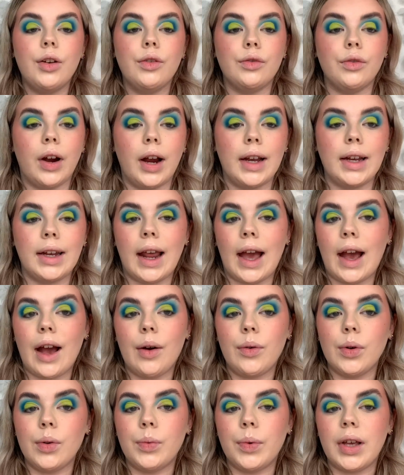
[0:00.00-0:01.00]
Right,
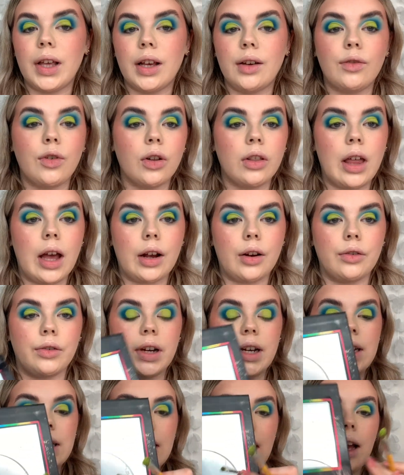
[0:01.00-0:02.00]
now we have got that
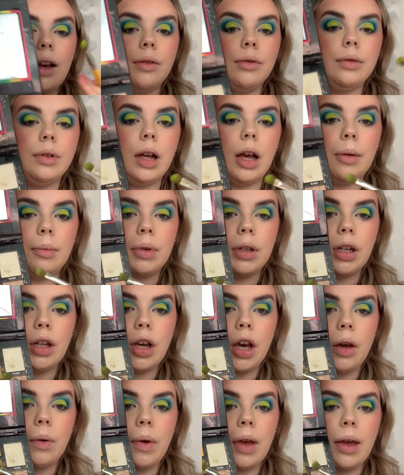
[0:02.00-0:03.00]
green down, I'm going to
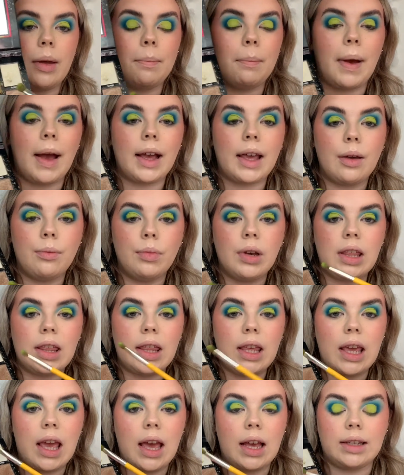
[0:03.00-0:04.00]
go back in with
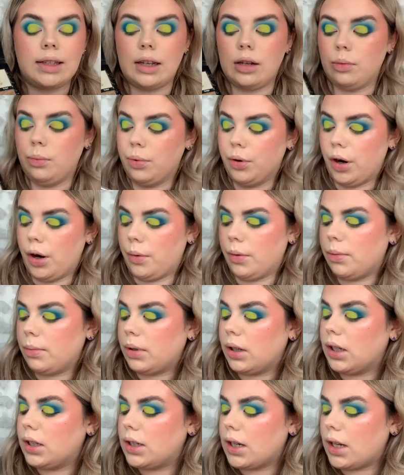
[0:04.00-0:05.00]
the XL Pro. I'm
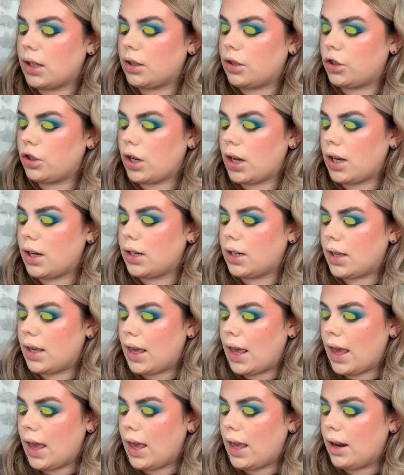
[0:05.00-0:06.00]
going to take the shade
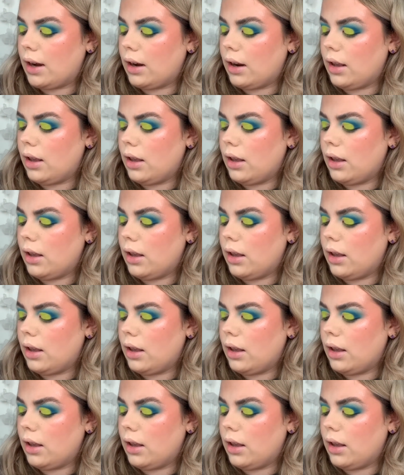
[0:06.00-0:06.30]
Keen,